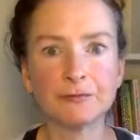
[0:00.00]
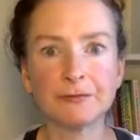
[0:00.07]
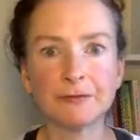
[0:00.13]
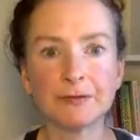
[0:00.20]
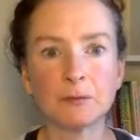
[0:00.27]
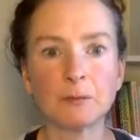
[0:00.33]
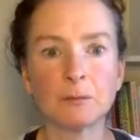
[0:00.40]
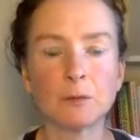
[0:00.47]

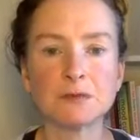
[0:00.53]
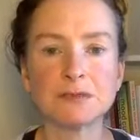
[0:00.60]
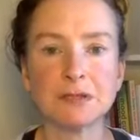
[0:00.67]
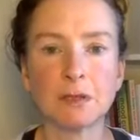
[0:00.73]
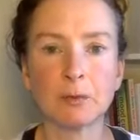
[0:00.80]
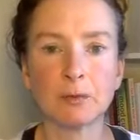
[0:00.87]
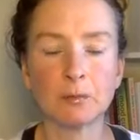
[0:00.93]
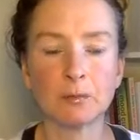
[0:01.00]
feel
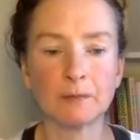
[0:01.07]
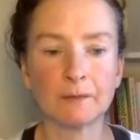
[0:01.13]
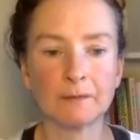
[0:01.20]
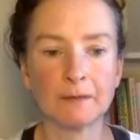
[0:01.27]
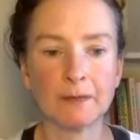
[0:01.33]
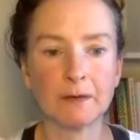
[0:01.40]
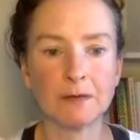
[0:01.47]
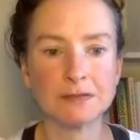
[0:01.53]
what's going on in
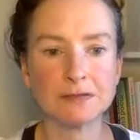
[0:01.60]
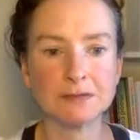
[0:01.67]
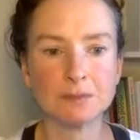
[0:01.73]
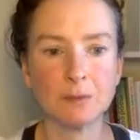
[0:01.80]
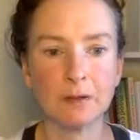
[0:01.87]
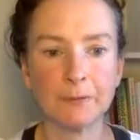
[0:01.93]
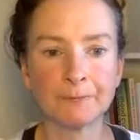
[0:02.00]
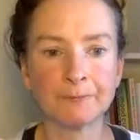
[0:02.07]
the gut as
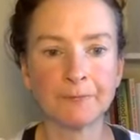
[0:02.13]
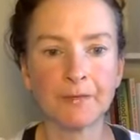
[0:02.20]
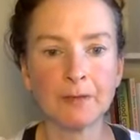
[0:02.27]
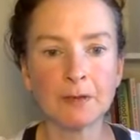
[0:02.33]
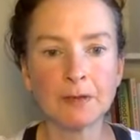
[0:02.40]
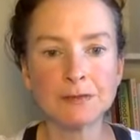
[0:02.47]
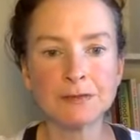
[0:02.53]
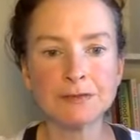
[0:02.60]
well.
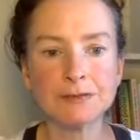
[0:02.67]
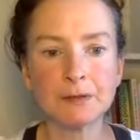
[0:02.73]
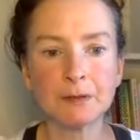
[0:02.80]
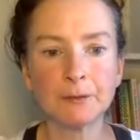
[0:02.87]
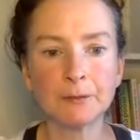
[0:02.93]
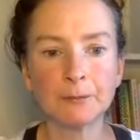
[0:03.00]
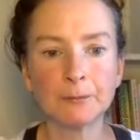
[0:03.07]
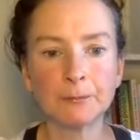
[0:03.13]

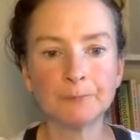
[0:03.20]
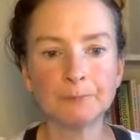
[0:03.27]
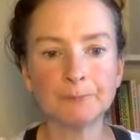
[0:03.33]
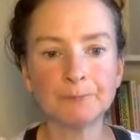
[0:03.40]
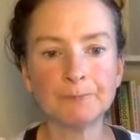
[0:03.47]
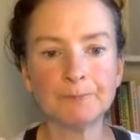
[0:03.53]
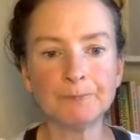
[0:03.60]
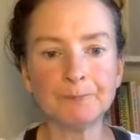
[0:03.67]
So
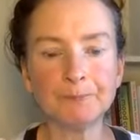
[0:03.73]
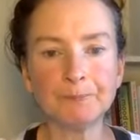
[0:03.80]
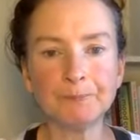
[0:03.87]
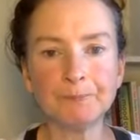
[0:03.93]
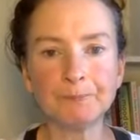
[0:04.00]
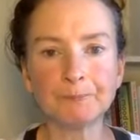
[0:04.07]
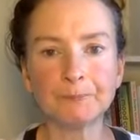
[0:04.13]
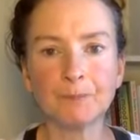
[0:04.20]

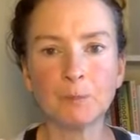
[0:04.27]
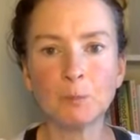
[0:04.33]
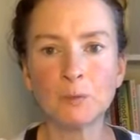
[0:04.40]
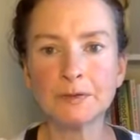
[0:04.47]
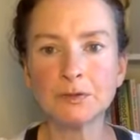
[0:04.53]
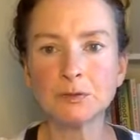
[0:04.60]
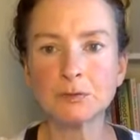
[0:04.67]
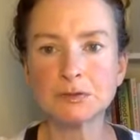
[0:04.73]

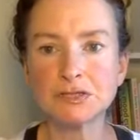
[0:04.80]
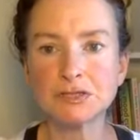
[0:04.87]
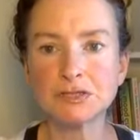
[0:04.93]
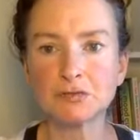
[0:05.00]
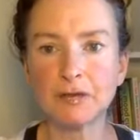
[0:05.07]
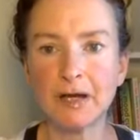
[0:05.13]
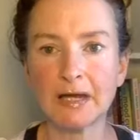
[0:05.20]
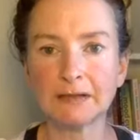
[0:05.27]
when you're
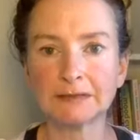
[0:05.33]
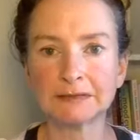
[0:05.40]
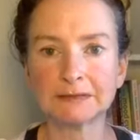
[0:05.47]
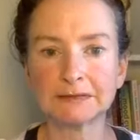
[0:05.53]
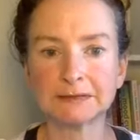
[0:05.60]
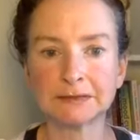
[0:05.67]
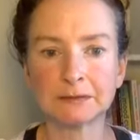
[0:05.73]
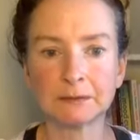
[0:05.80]

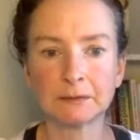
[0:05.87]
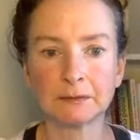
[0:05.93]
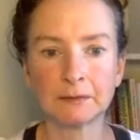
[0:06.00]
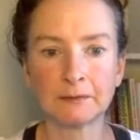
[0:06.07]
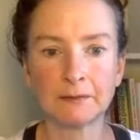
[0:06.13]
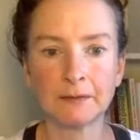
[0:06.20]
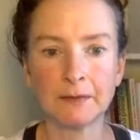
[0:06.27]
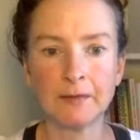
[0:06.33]
stressed,
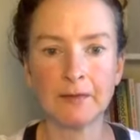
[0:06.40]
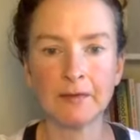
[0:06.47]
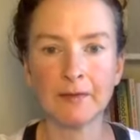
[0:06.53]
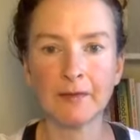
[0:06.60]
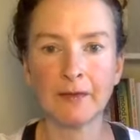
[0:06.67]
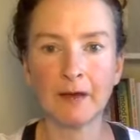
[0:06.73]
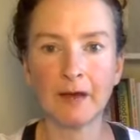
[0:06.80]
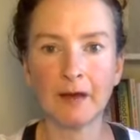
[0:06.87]

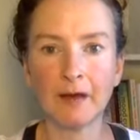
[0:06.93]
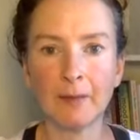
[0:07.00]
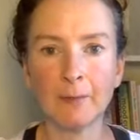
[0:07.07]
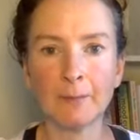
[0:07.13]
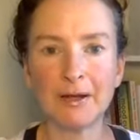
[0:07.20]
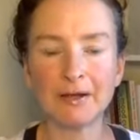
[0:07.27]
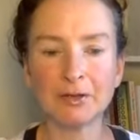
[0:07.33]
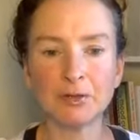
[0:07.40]

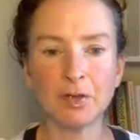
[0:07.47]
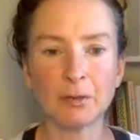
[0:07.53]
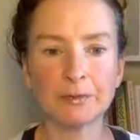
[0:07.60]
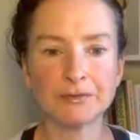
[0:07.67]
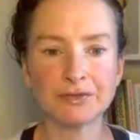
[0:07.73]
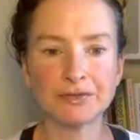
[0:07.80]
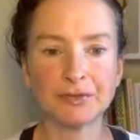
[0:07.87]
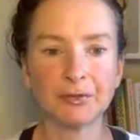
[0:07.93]
and you go
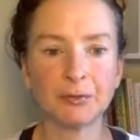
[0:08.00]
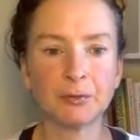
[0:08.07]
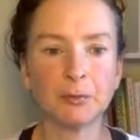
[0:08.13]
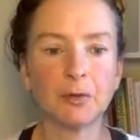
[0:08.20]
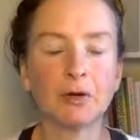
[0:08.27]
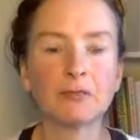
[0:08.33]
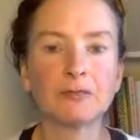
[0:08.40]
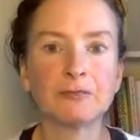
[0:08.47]

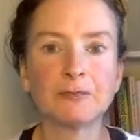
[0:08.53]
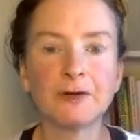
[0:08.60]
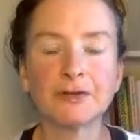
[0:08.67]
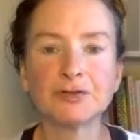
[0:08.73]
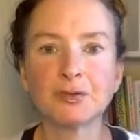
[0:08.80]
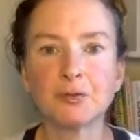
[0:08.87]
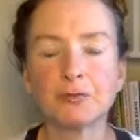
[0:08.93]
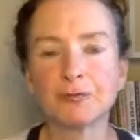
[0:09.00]
into
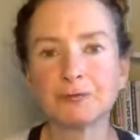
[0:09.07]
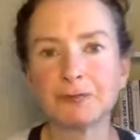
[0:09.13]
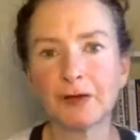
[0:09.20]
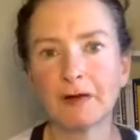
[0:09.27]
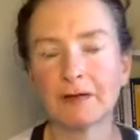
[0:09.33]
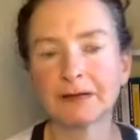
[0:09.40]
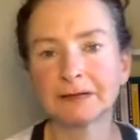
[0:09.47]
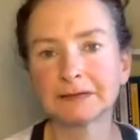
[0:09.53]
fight or
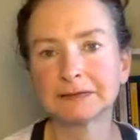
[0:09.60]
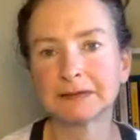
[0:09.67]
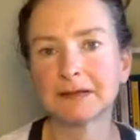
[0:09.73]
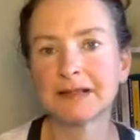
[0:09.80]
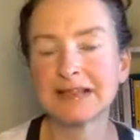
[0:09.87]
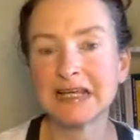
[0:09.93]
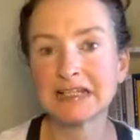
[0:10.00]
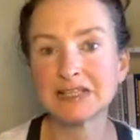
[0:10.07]
flight,
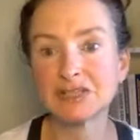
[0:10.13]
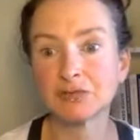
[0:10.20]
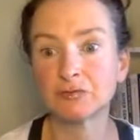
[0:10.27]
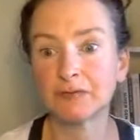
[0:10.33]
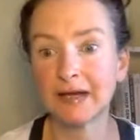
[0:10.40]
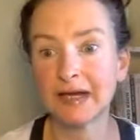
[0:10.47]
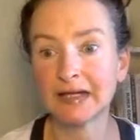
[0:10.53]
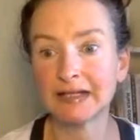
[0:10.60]
that's
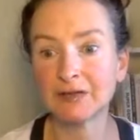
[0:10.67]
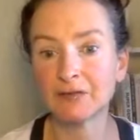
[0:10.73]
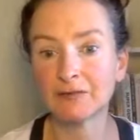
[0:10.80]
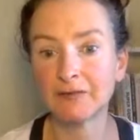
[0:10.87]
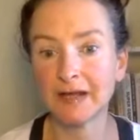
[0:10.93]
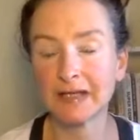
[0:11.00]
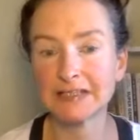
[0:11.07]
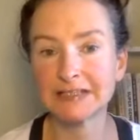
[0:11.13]
directly
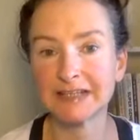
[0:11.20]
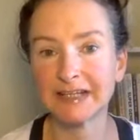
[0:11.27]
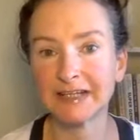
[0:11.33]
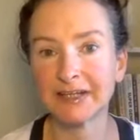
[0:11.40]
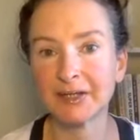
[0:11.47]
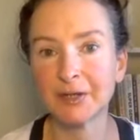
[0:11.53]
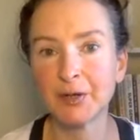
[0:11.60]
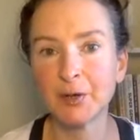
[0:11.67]

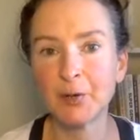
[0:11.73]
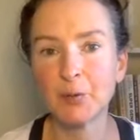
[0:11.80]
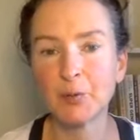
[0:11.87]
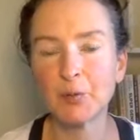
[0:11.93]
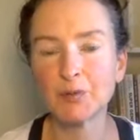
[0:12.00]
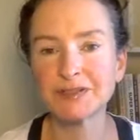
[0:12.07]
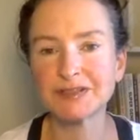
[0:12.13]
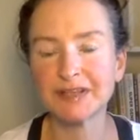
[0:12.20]
affecting
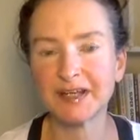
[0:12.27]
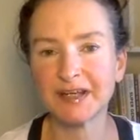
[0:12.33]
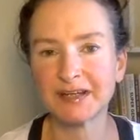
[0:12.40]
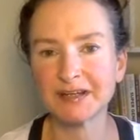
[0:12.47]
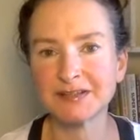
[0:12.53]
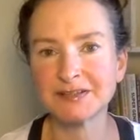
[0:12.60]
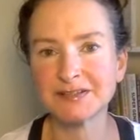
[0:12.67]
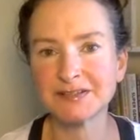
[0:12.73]
what
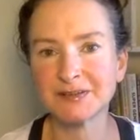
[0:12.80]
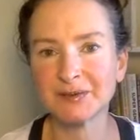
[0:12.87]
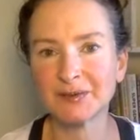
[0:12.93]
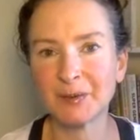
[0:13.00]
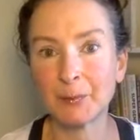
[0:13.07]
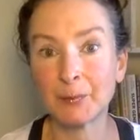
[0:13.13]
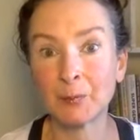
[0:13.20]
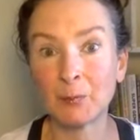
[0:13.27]
is
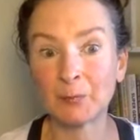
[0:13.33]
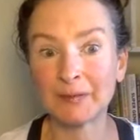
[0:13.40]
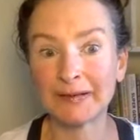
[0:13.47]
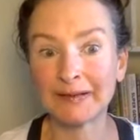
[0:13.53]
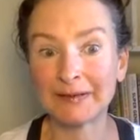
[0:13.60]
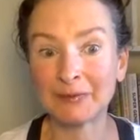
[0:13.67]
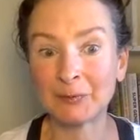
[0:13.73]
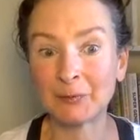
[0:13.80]
going on
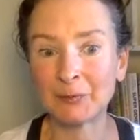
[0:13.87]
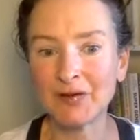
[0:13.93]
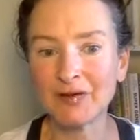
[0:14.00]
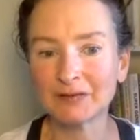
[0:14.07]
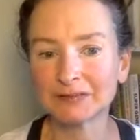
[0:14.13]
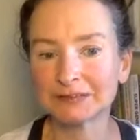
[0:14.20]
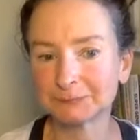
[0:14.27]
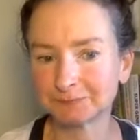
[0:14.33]
in your
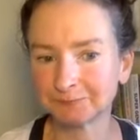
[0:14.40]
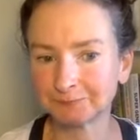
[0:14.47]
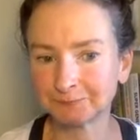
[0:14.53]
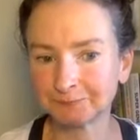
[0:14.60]
gut.